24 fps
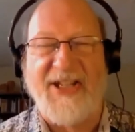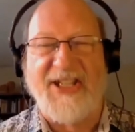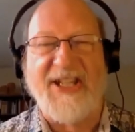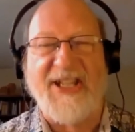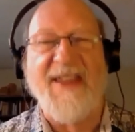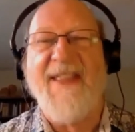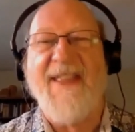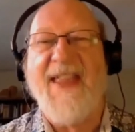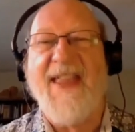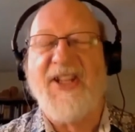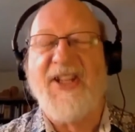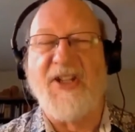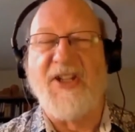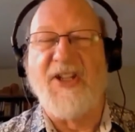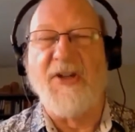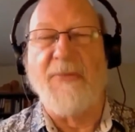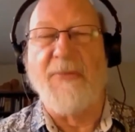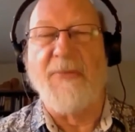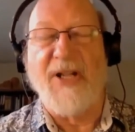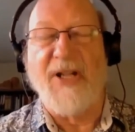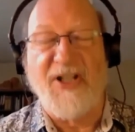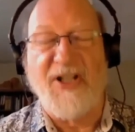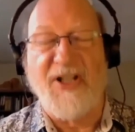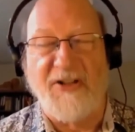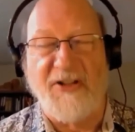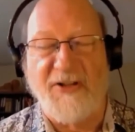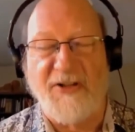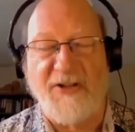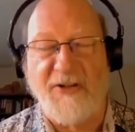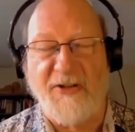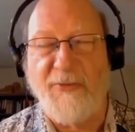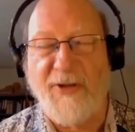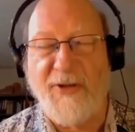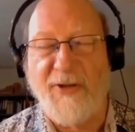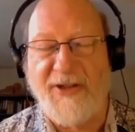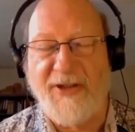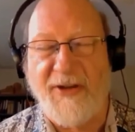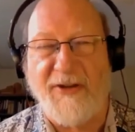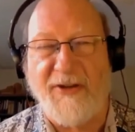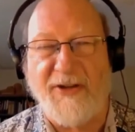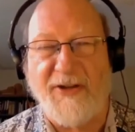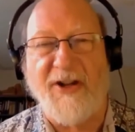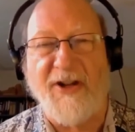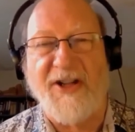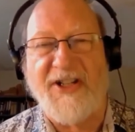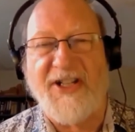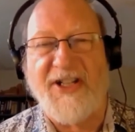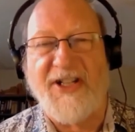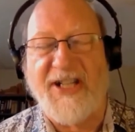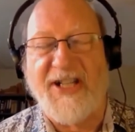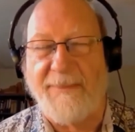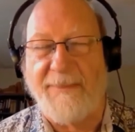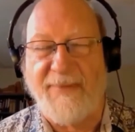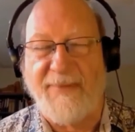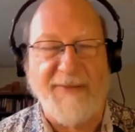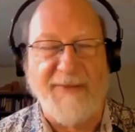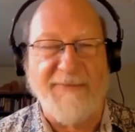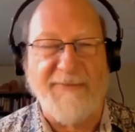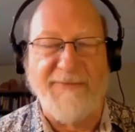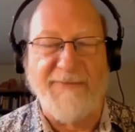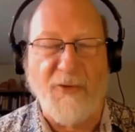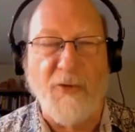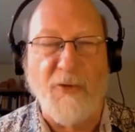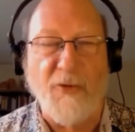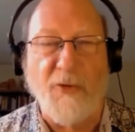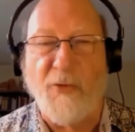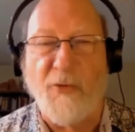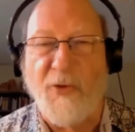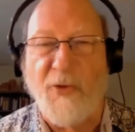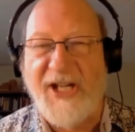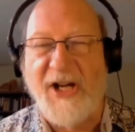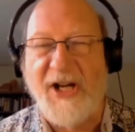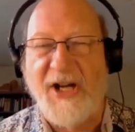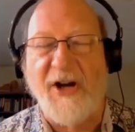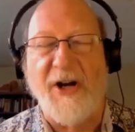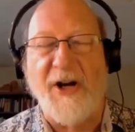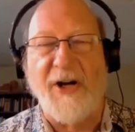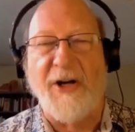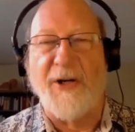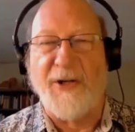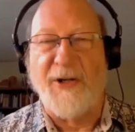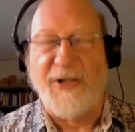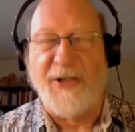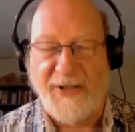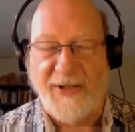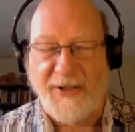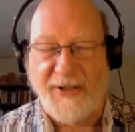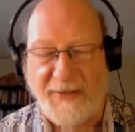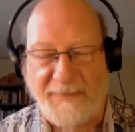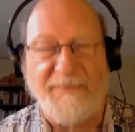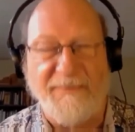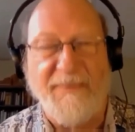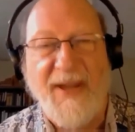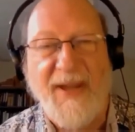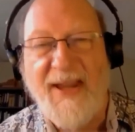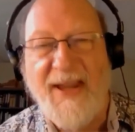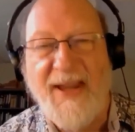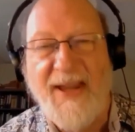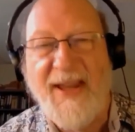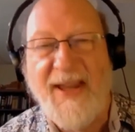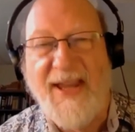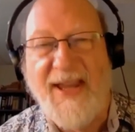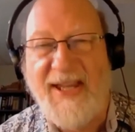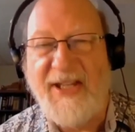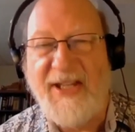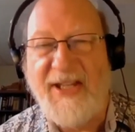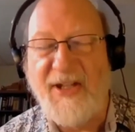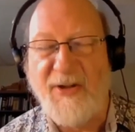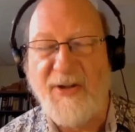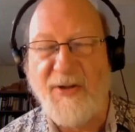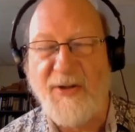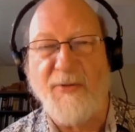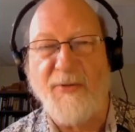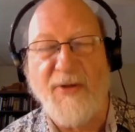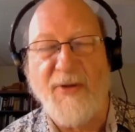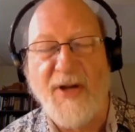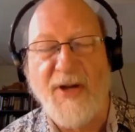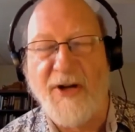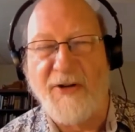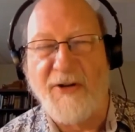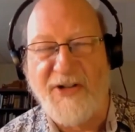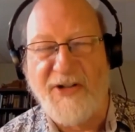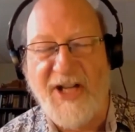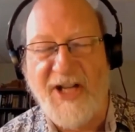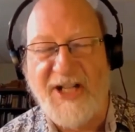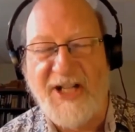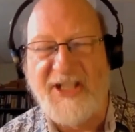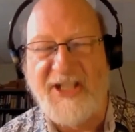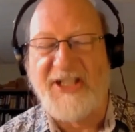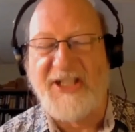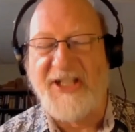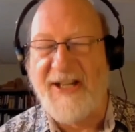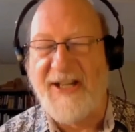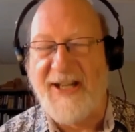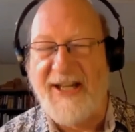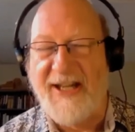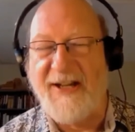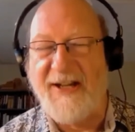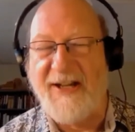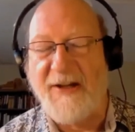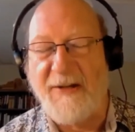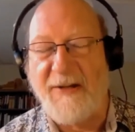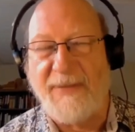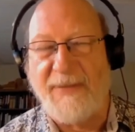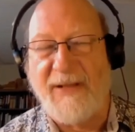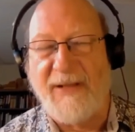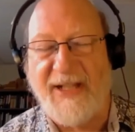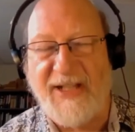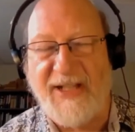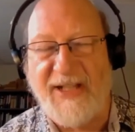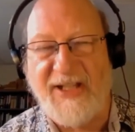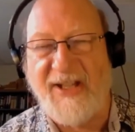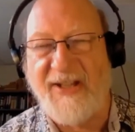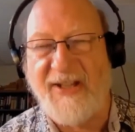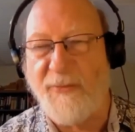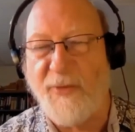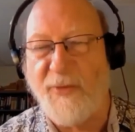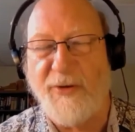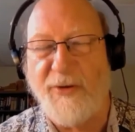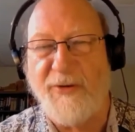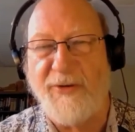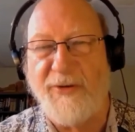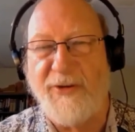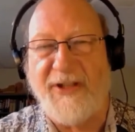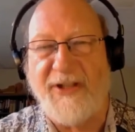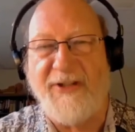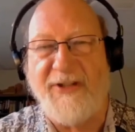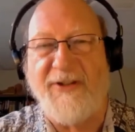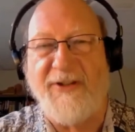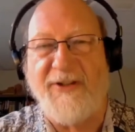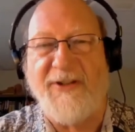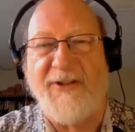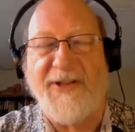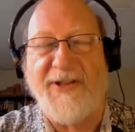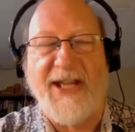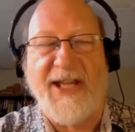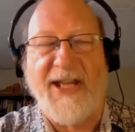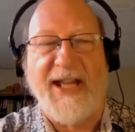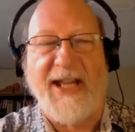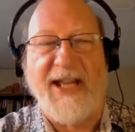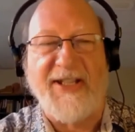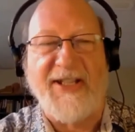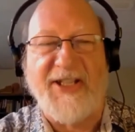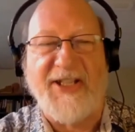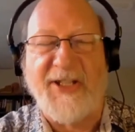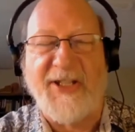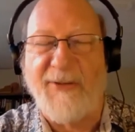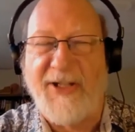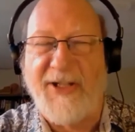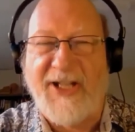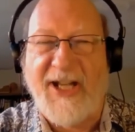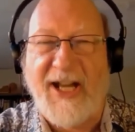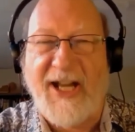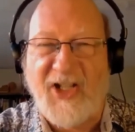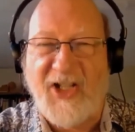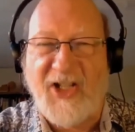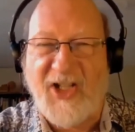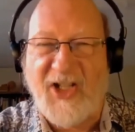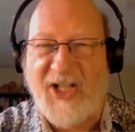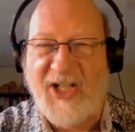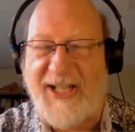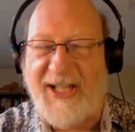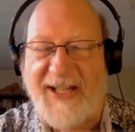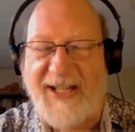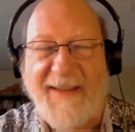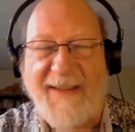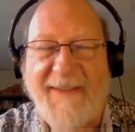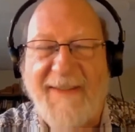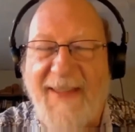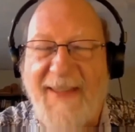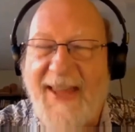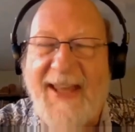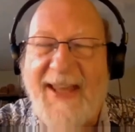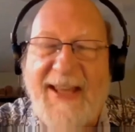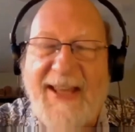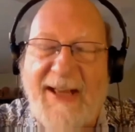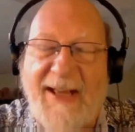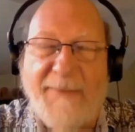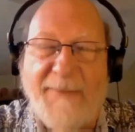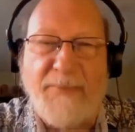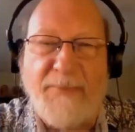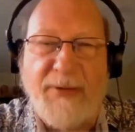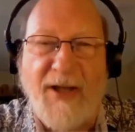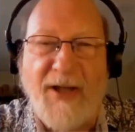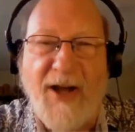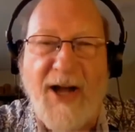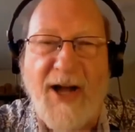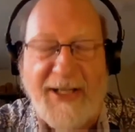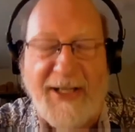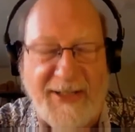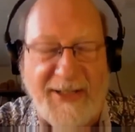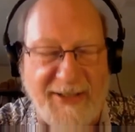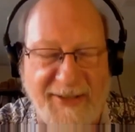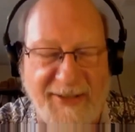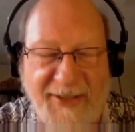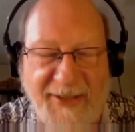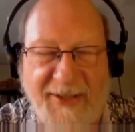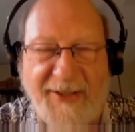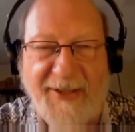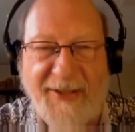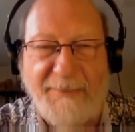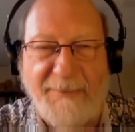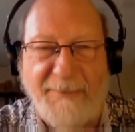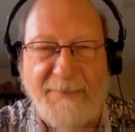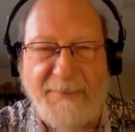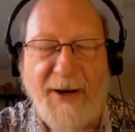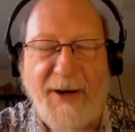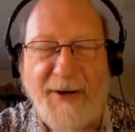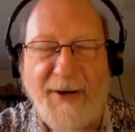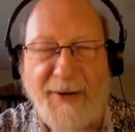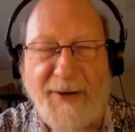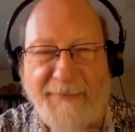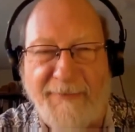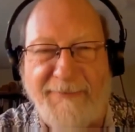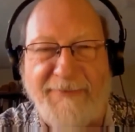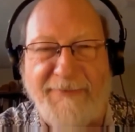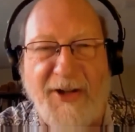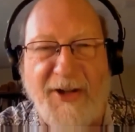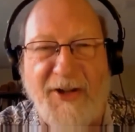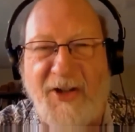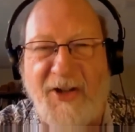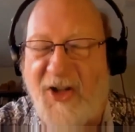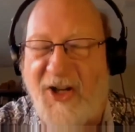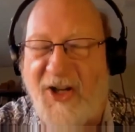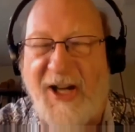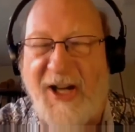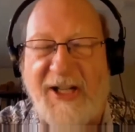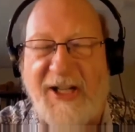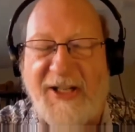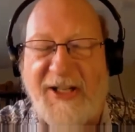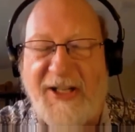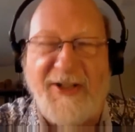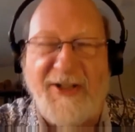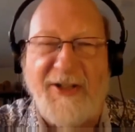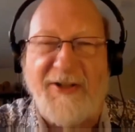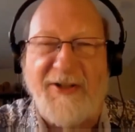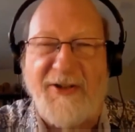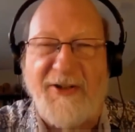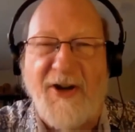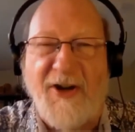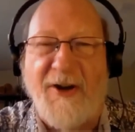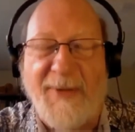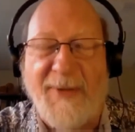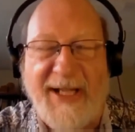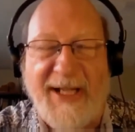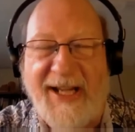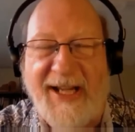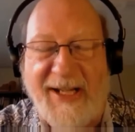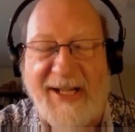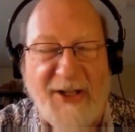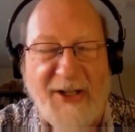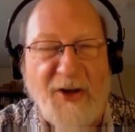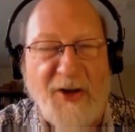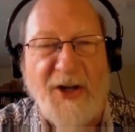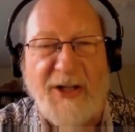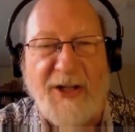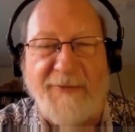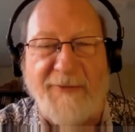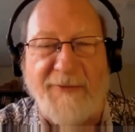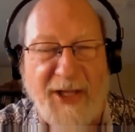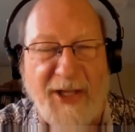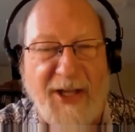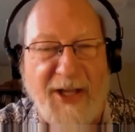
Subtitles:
so much to do with our concept of who we are and our destiny, our place in the world, and all that. So it's actually a plot on the part of fungi to dominate all of life,